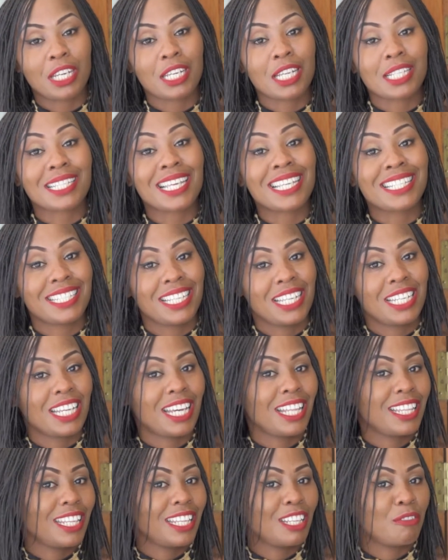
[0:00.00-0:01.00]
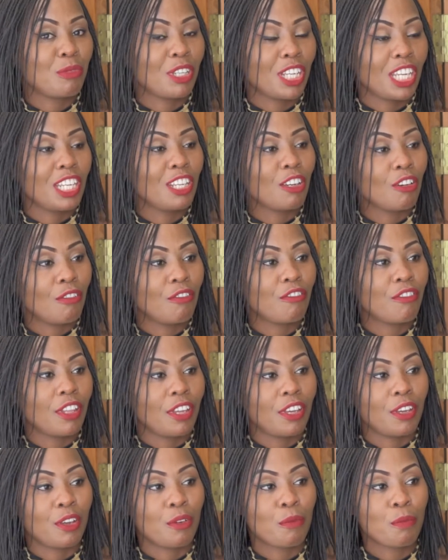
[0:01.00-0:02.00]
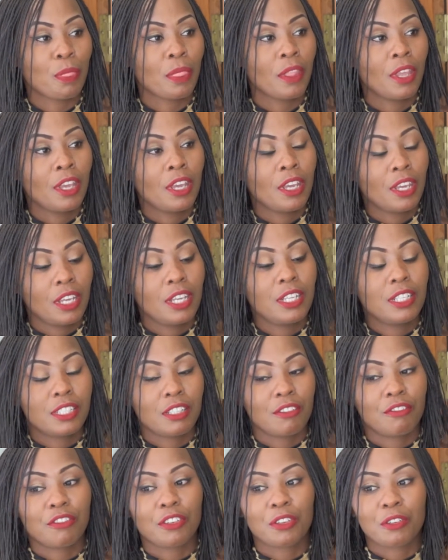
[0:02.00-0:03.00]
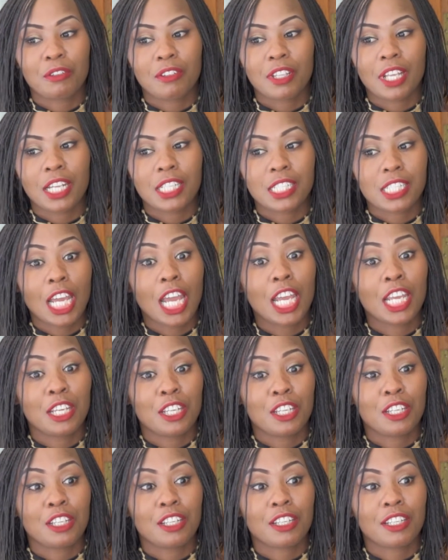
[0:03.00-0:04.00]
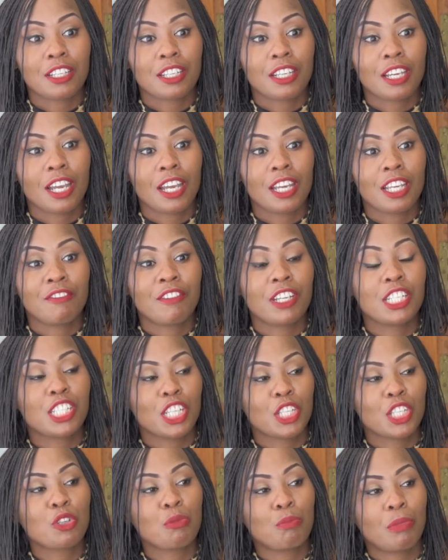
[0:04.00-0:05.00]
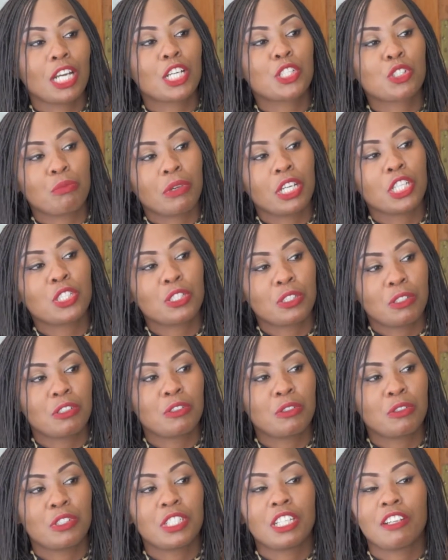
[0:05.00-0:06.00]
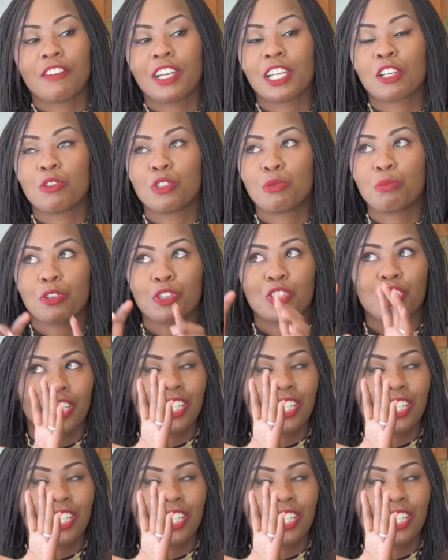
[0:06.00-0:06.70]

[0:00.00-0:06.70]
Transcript: And as I said at the beginning of the interview, that if I take you back to my childhood, if I could